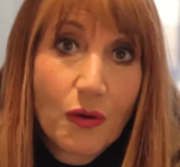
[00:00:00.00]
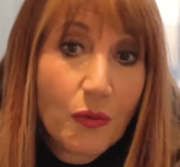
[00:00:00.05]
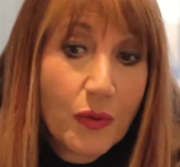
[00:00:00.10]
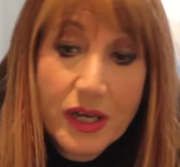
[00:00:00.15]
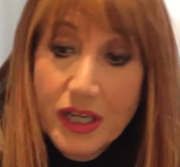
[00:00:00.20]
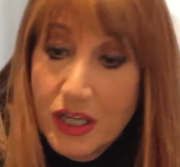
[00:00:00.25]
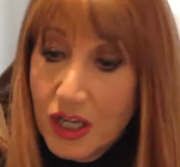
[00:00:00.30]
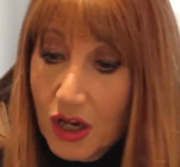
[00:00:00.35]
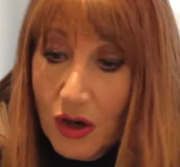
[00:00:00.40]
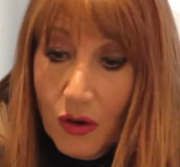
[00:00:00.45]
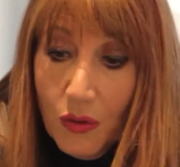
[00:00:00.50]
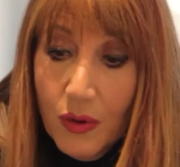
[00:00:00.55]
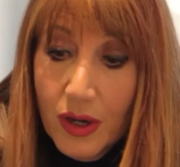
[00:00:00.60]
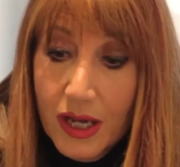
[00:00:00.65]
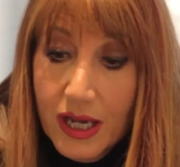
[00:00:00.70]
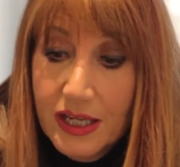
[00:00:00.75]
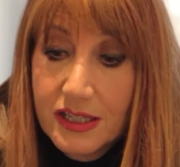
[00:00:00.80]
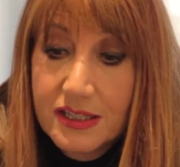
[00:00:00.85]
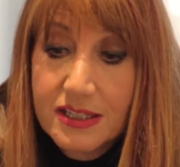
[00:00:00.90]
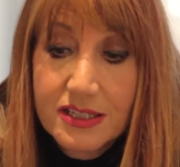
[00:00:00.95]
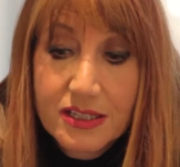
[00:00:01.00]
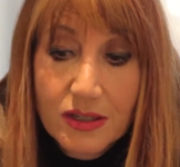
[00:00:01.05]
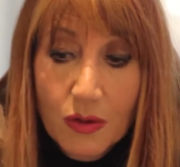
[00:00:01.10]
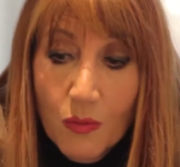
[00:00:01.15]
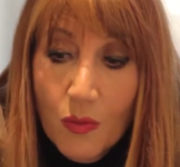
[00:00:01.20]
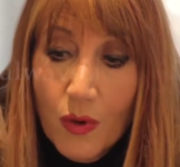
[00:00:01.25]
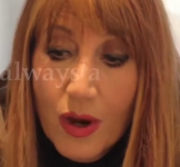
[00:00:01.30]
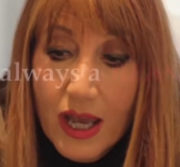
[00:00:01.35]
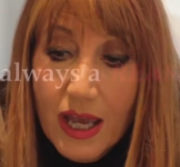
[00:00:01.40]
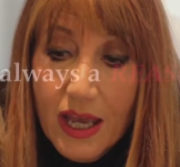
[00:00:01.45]
we knew. In
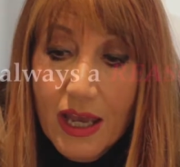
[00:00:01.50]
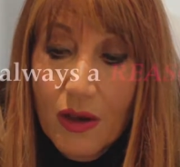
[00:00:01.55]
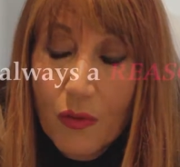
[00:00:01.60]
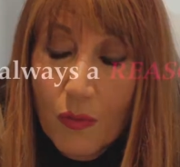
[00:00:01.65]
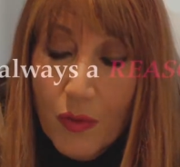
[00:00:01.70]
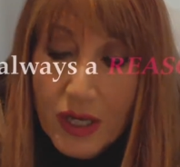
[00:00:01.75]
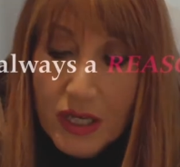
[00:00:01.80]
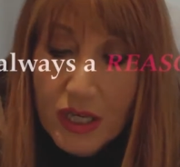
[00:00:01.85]
some way, we